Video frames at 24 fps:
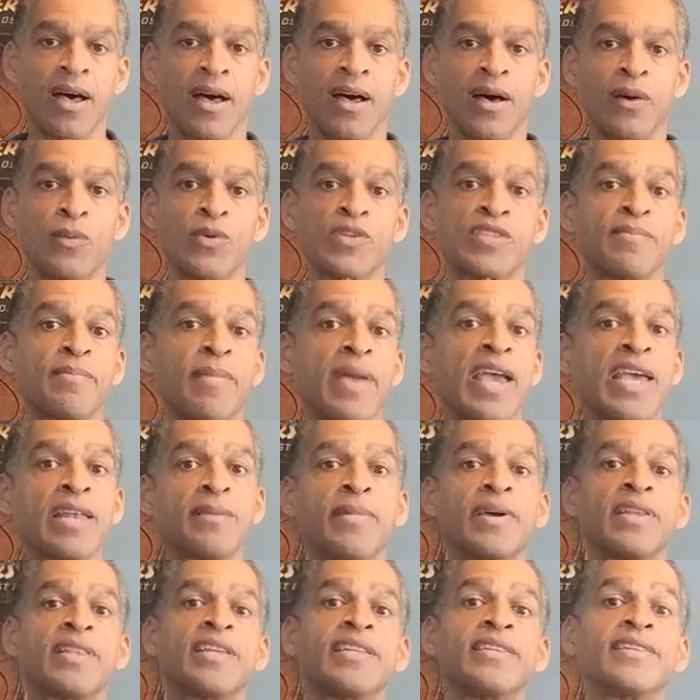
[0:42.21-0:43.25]
was
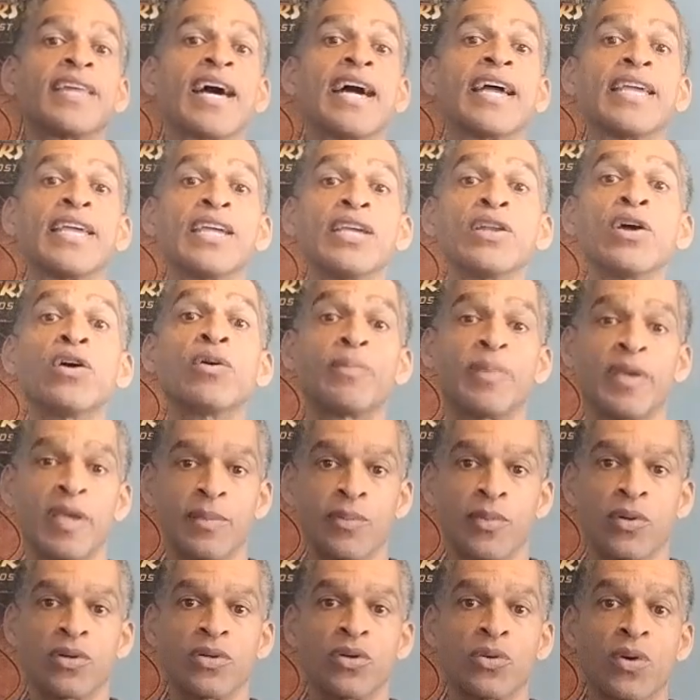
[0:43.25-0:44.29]
made by the Taino
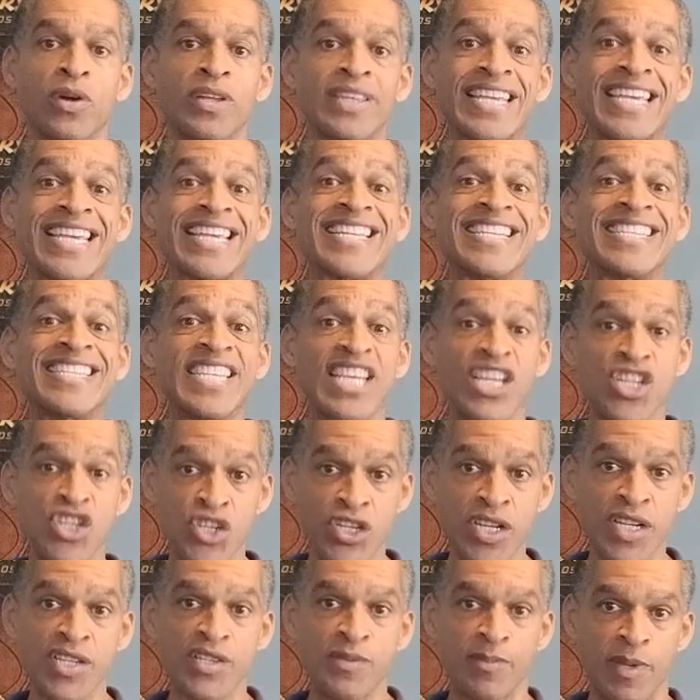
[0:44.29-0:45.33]
people, who are the
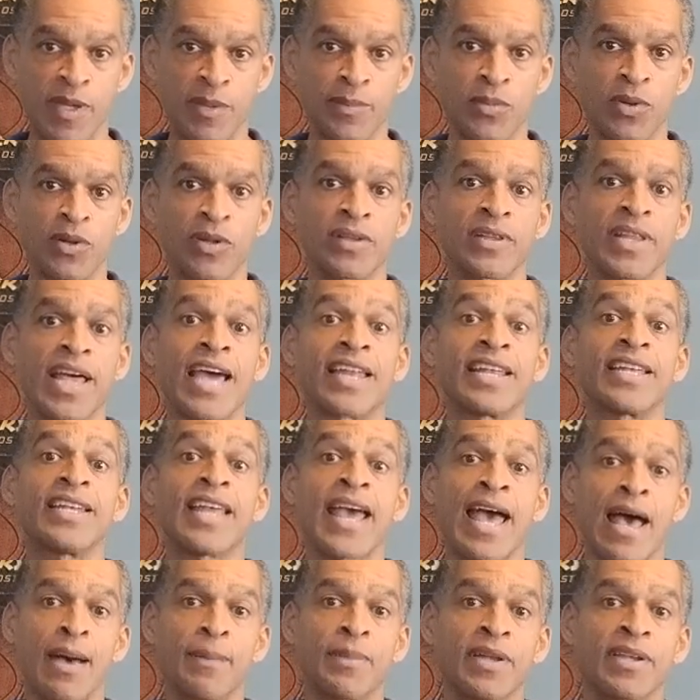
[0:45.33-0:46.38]
indigenous people that
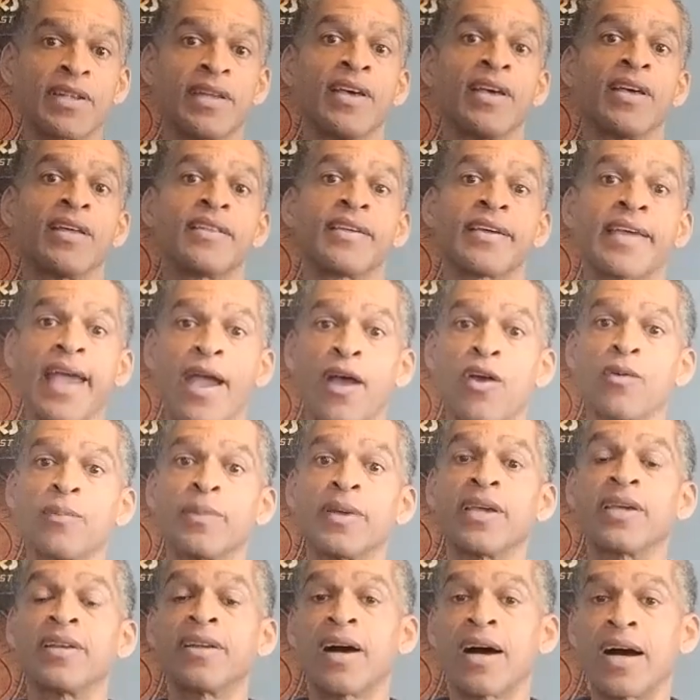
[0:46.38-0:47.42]
inhabit the
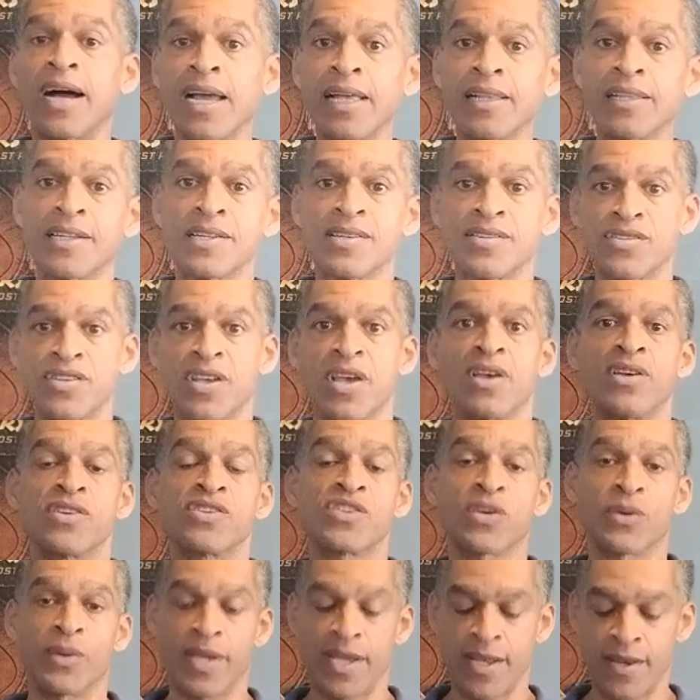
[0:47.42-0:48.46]
Caribbean islands.
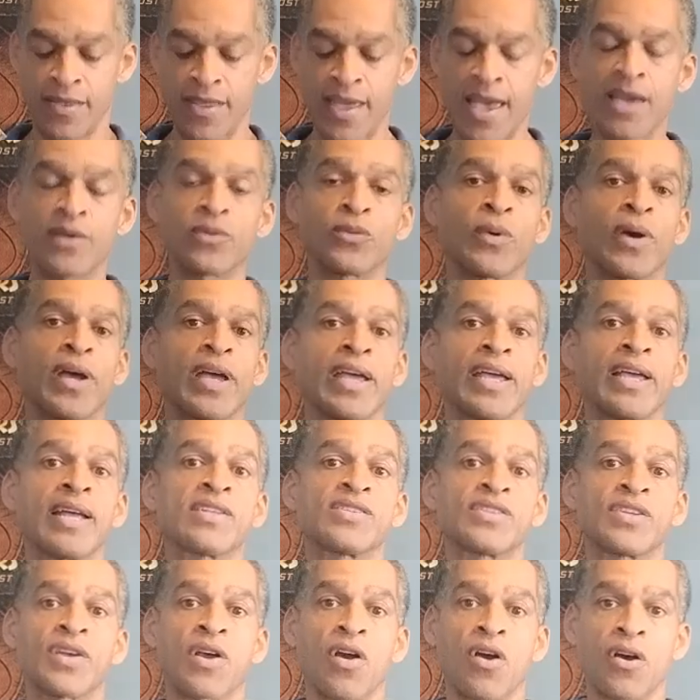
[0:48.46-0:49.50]
So in that way,
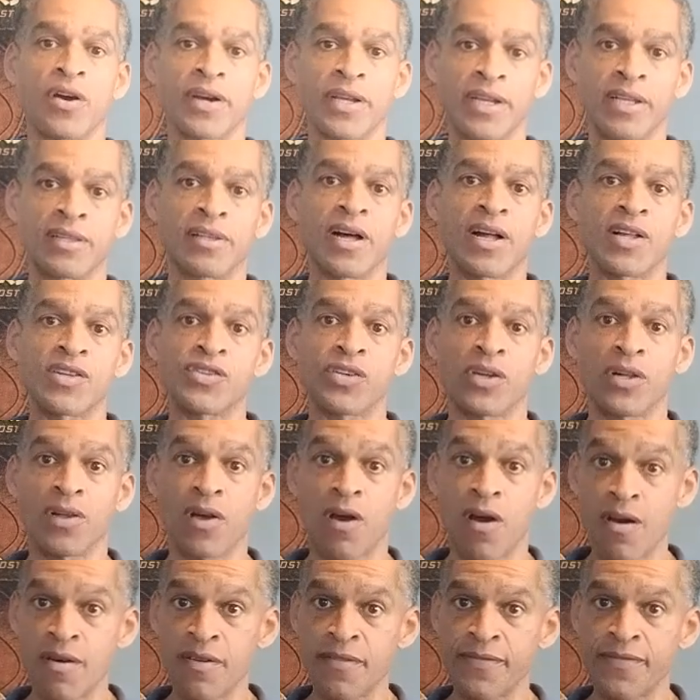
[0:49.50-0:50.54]
it's an archaeological
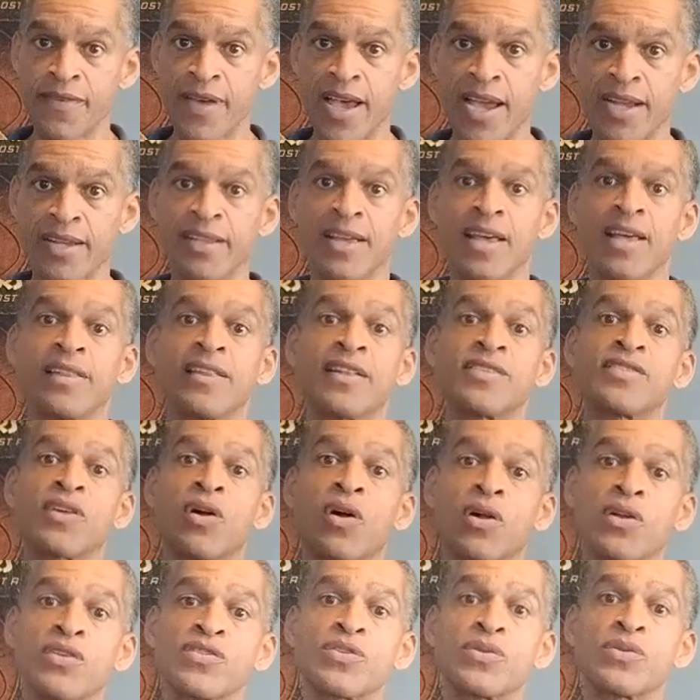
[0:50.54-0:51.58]
artifact that's
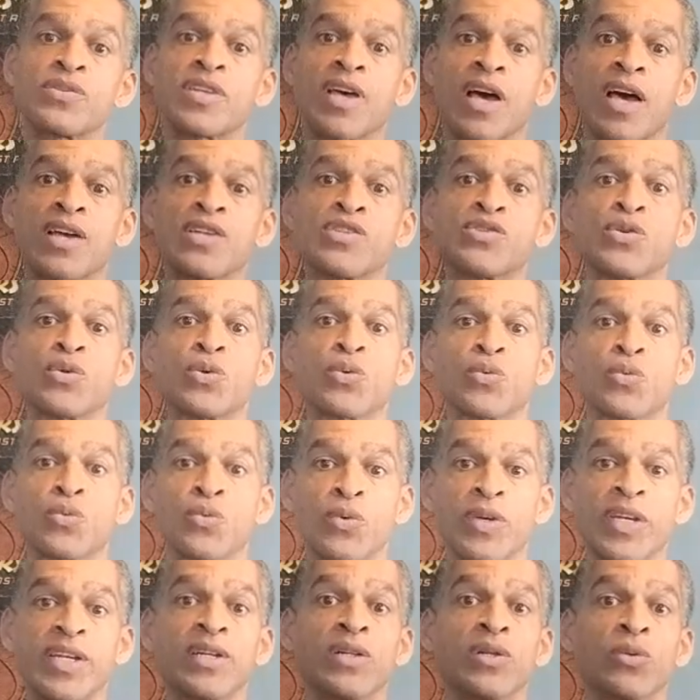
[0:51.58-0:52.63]
also tied to
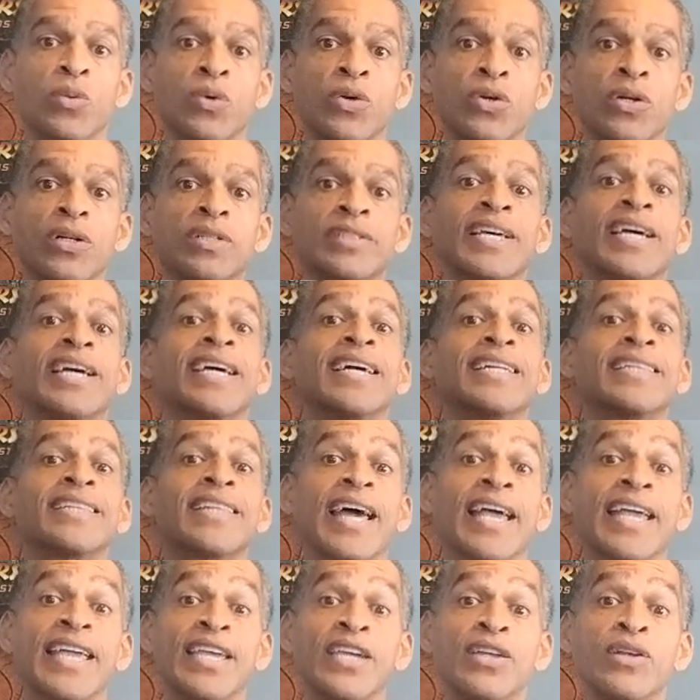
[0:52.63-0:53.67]
real-world
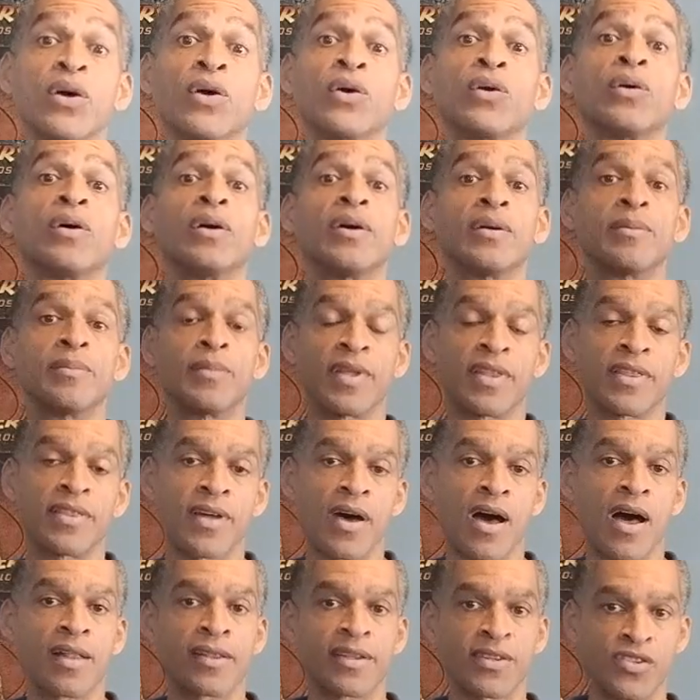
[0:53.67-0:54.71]
Taino
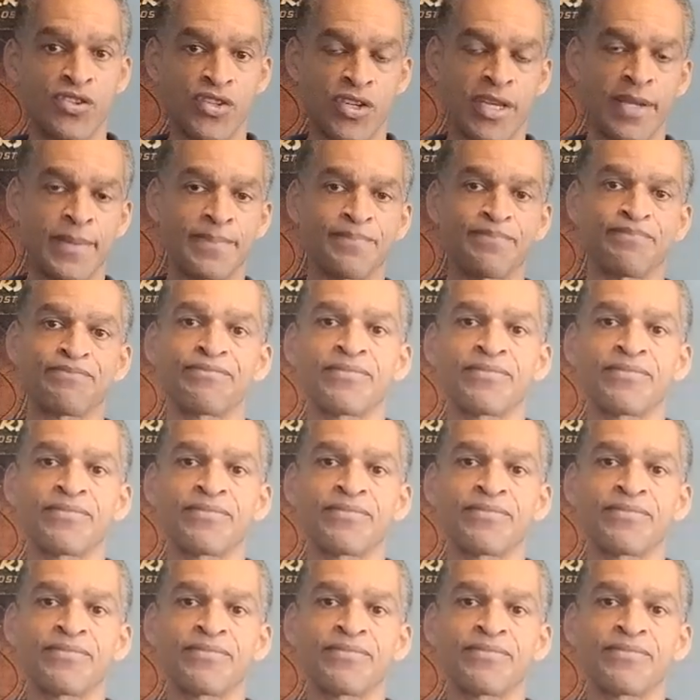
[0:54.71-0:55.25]
mythology.